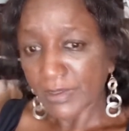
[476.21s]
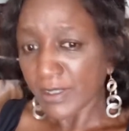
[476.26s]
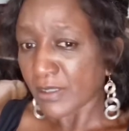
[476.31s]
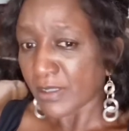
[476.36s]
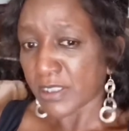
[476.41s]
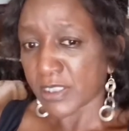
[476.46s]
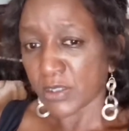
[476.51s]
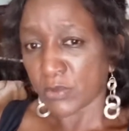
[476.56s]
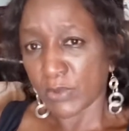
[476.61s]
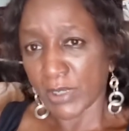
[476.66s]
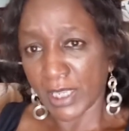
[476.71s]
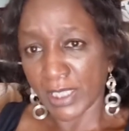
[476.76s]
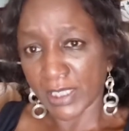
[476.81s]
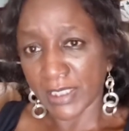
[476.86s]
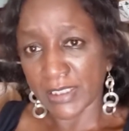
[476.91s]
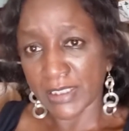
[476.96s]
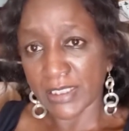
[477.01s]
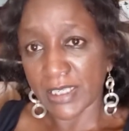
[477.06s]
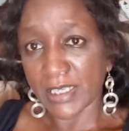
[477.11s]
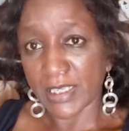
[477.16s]
So what I can
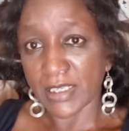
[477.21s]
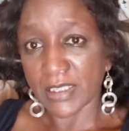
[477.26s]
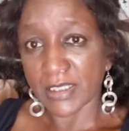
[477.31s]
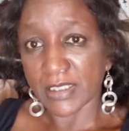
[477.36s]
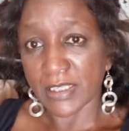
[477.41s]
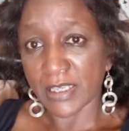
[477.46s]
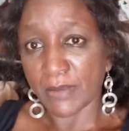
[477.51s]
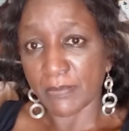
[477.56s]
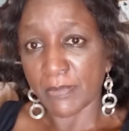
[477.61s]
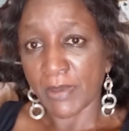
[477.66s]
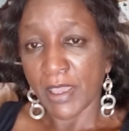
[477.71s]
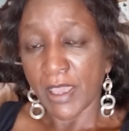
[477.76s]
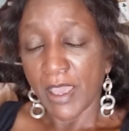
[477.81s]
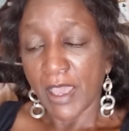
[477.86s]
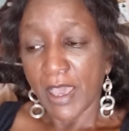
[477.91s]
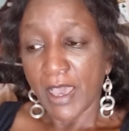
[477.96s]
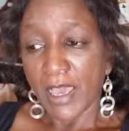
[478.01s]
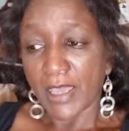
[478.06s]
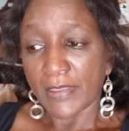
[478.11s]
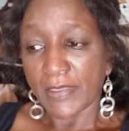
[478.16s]
say is
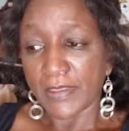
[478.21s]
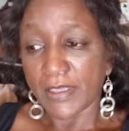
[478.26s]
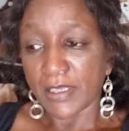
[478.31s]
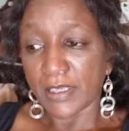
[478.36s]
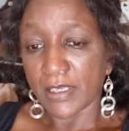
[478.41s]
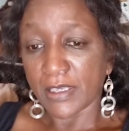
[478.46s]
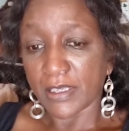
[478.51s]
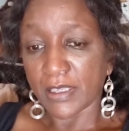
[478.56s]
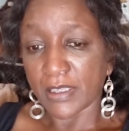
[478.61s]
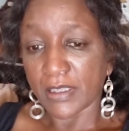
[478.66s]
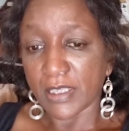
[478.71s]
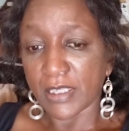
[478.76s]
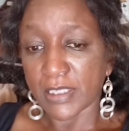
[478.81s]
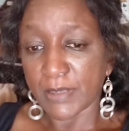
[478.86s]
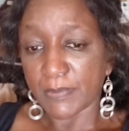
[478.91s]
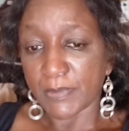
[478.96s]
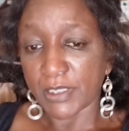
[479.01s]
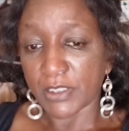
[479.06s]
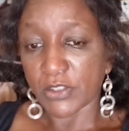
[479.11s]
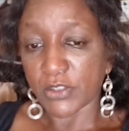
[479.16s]
I think there's
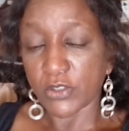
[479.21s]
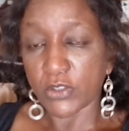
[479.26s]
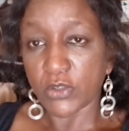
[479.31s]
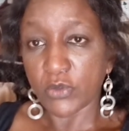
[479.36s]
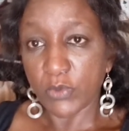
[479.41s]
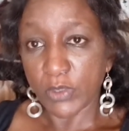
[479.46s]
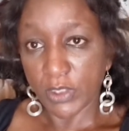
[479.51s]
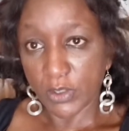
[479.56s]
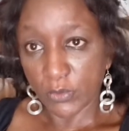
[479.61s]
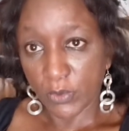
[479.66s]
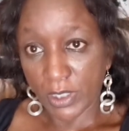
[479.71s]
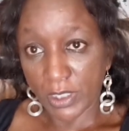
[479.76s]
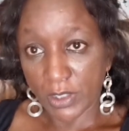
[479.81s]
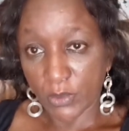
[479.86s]
something to do with the way that